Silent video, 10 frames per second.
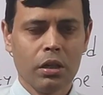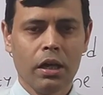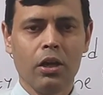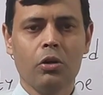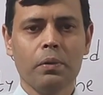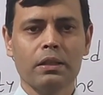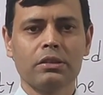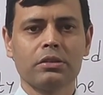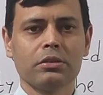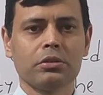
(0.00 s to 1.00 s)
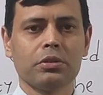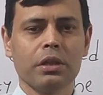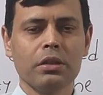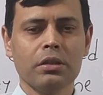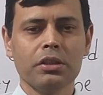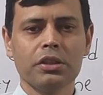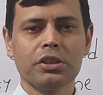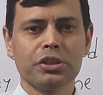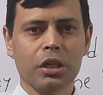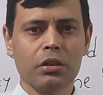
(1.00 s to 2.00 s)
Hello my student, this is
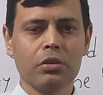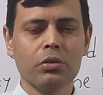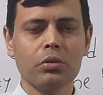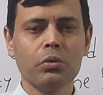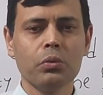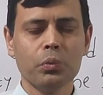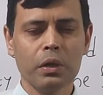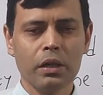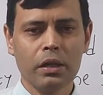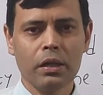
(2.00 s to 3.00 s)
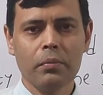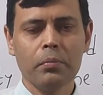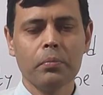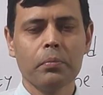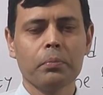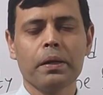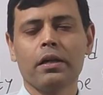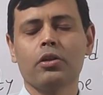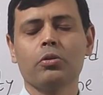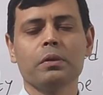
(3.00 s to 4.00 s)
Shantanu. Welcome back
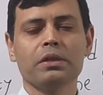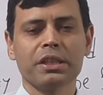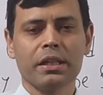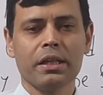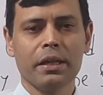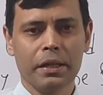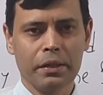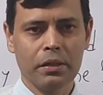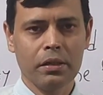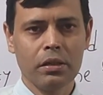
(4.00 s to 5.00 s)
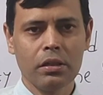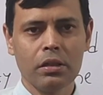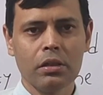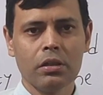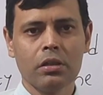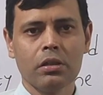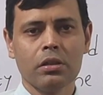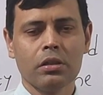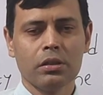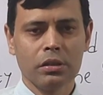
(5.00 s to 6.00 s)
to my channel again.
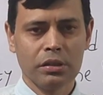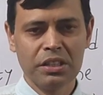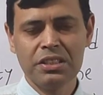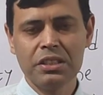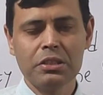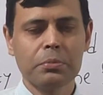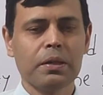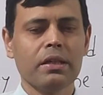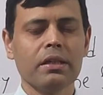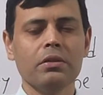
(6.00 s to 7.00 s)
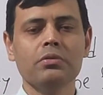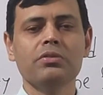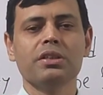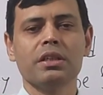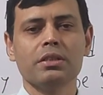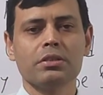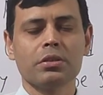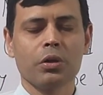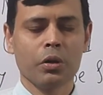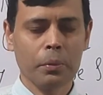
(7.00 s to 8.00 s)
This is my new series
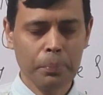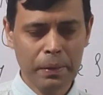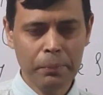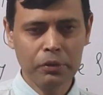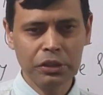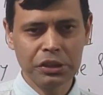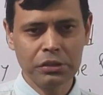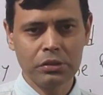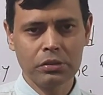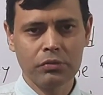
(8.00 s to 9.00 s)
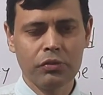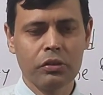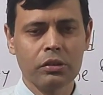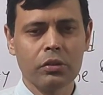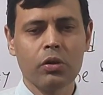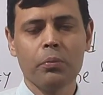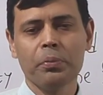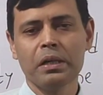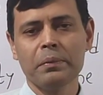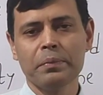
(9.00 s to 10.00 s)
on preposition for the
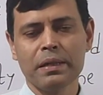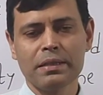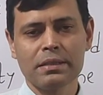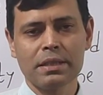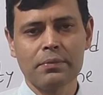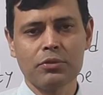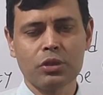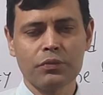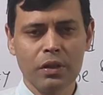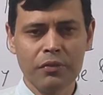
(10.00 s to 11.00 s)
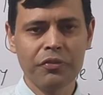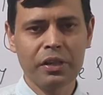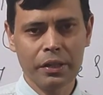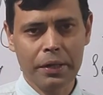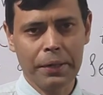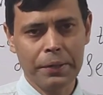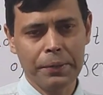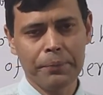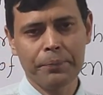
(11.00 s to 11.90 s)
competitive exams of every kind.